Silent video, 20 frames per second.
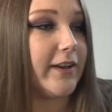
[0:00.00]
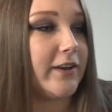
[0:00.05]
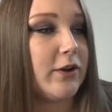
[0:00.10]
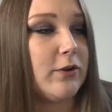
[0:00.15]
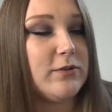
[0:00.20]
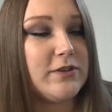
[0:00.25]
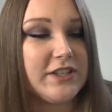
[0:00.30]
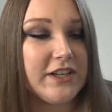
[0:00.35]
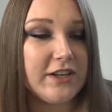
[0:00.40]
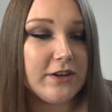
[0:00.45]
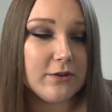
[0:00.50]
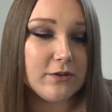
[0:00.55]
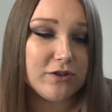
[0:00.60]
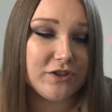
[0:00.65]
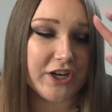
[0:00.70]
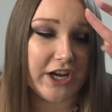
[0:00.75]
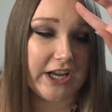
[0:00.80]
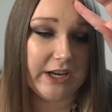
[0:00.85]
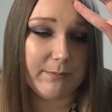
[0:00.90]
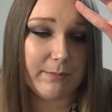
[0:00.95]
like no tea, no
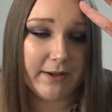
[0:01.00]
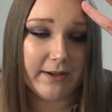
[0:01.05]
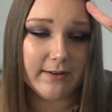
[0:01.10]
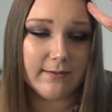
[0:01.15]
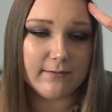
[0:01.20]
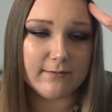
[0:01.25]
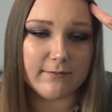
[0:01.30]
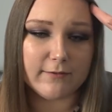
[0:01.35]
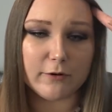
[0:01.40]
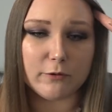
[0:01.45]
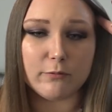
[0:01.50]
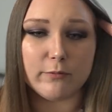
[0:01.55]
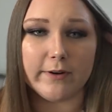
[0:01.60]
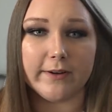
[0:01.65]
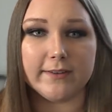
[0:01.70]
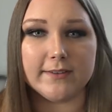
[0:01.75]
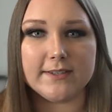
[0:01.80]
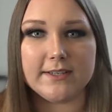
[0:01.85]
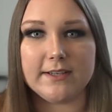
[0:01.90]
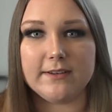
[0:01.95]
shade, but for
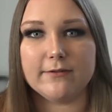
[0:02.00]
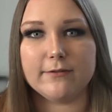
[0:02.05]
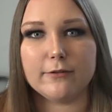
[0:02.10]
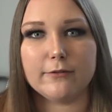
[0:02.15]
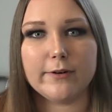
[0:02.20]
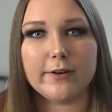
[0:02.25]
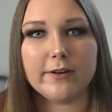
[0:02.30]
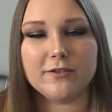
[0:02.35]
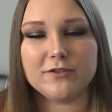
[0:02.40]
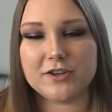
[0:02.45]
real tea, for real